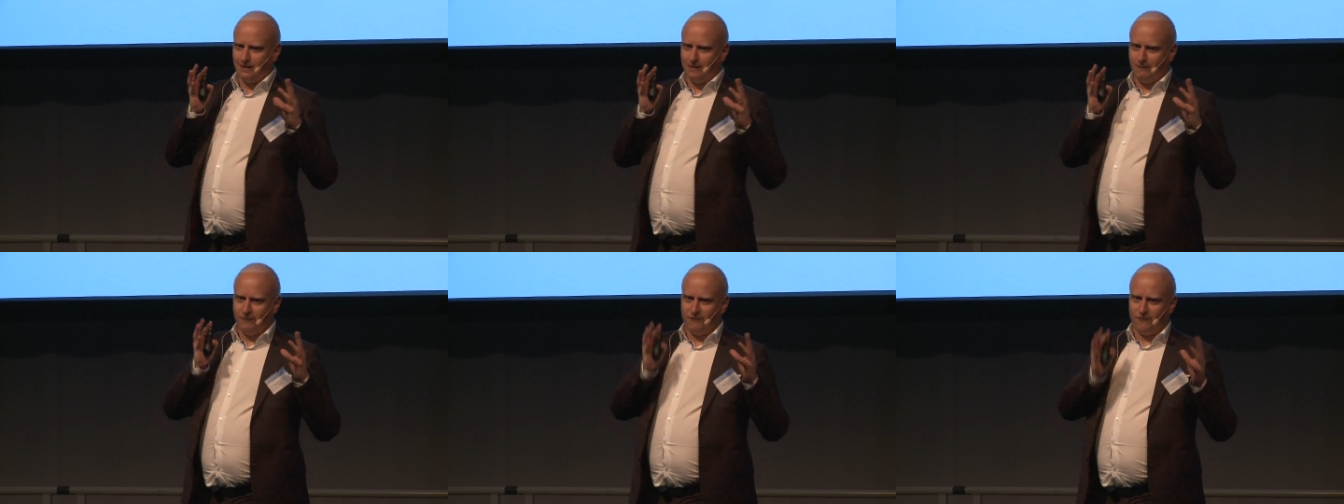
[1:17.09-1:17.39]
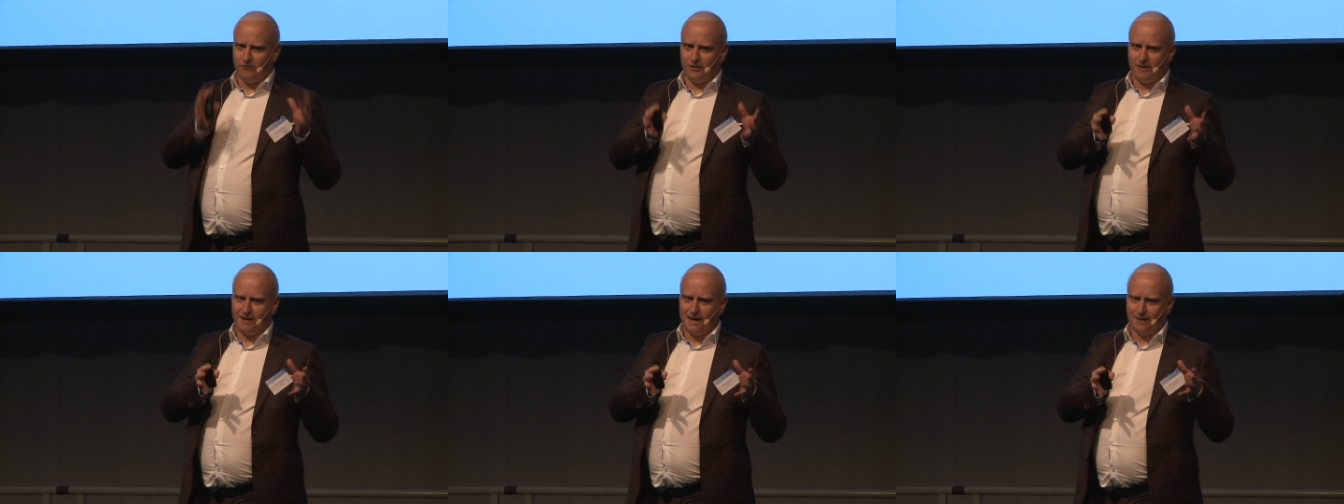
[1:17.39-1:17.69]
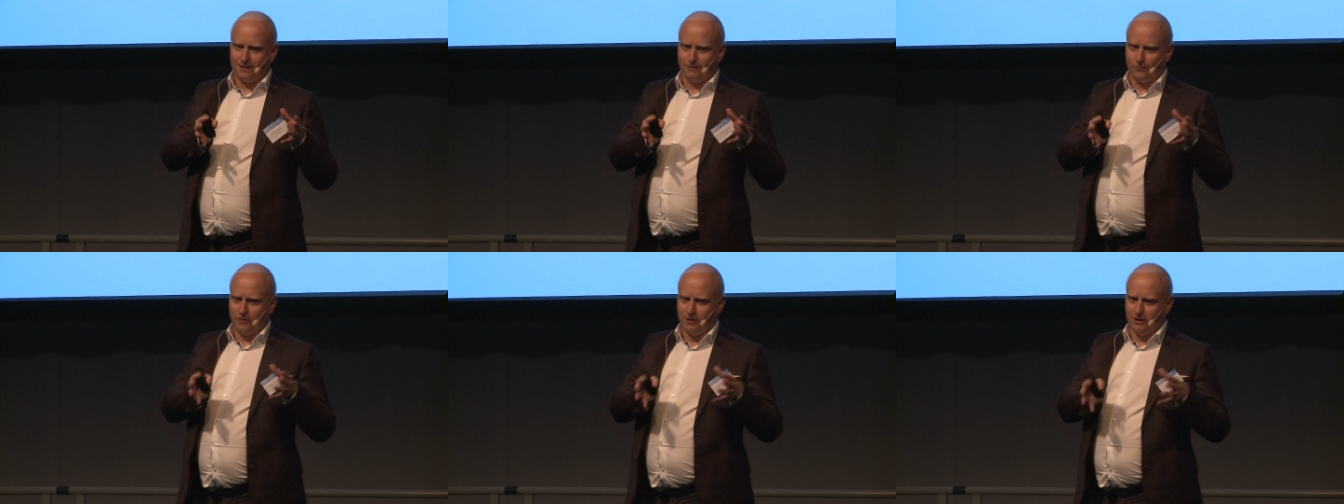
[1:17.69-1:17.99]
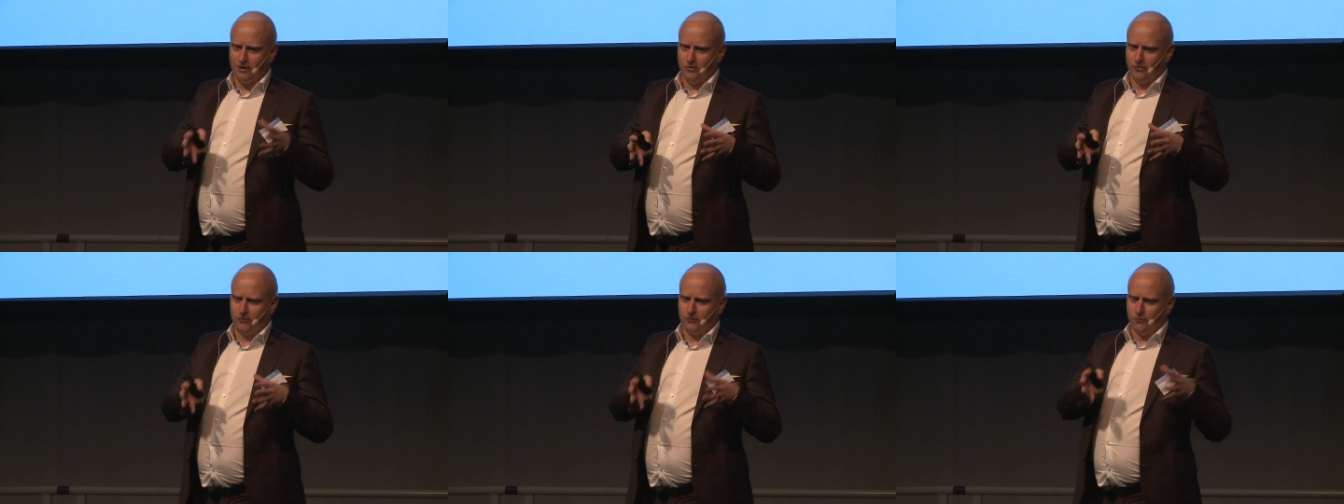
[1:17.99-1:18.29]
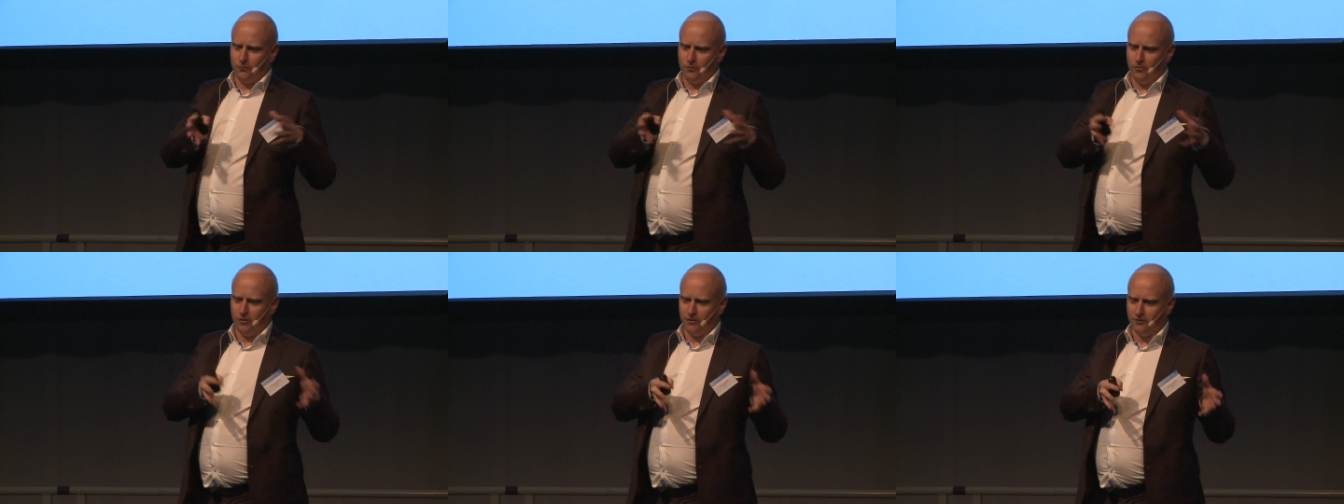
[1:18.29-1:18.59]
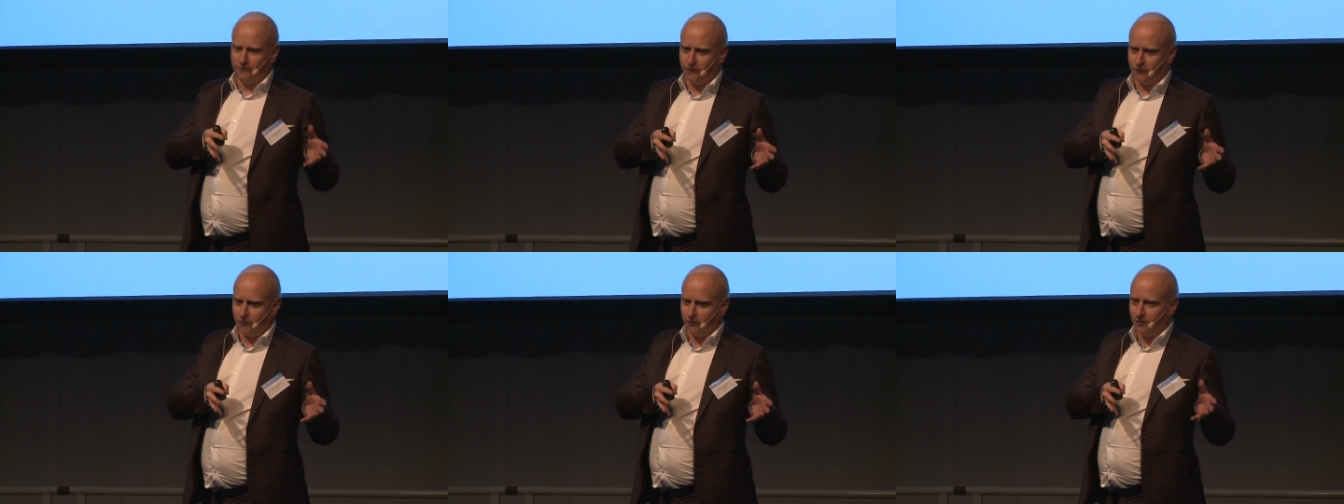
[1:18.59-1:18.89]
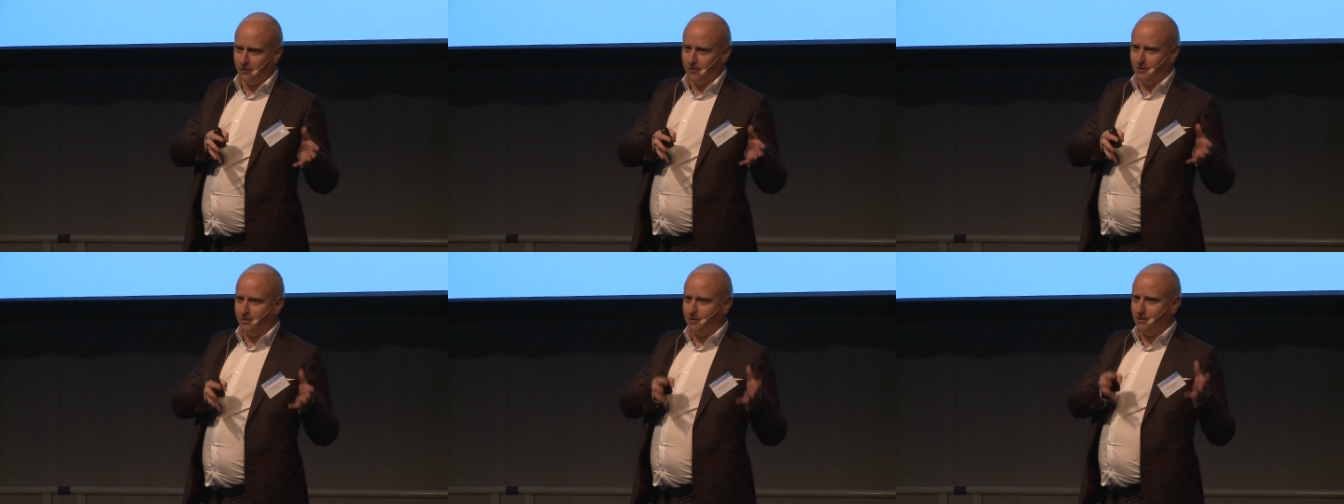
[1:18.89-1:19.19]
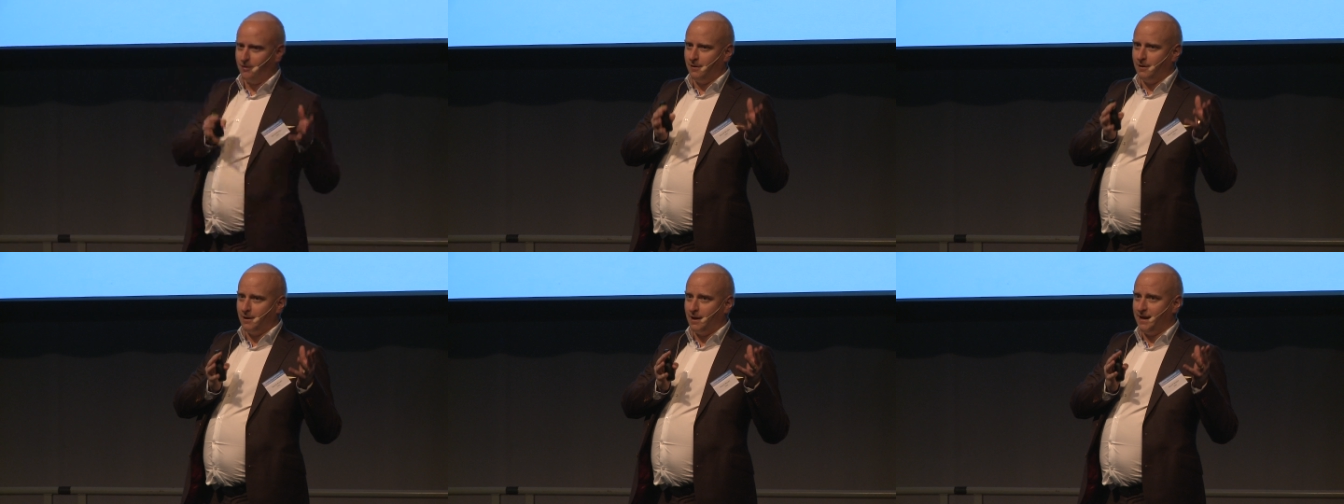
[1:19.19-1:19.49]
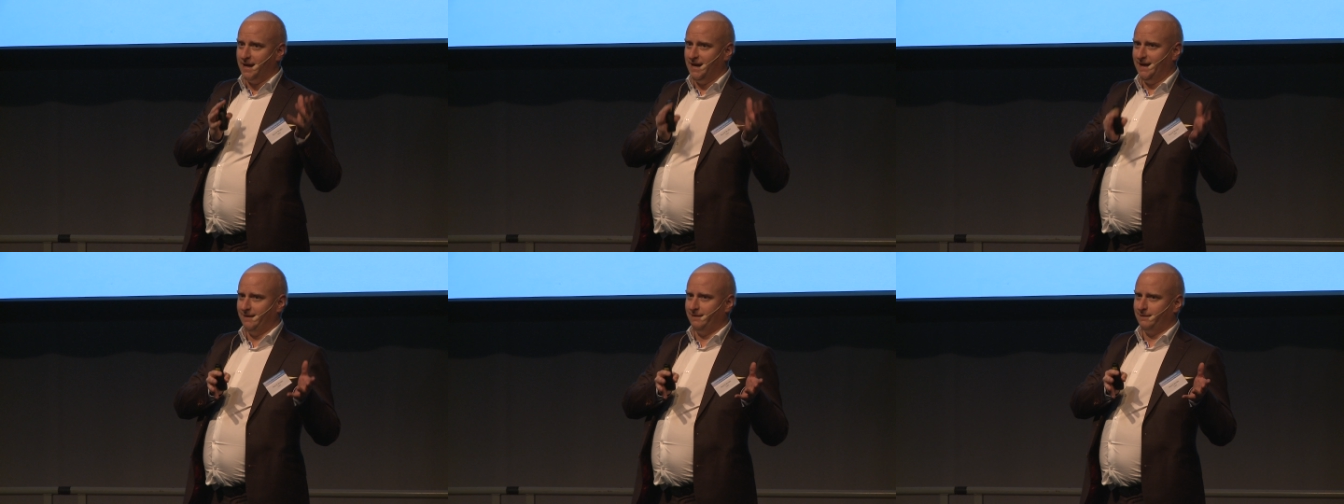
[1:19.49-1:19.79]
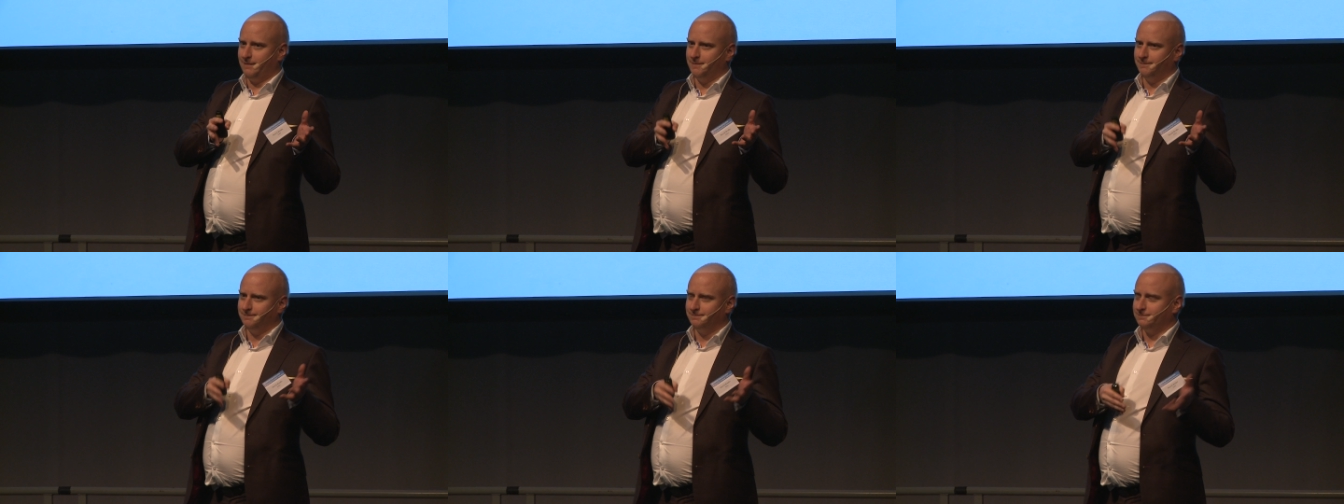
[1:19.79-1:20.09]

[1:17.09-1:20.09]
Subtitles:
before that we used wood for heat,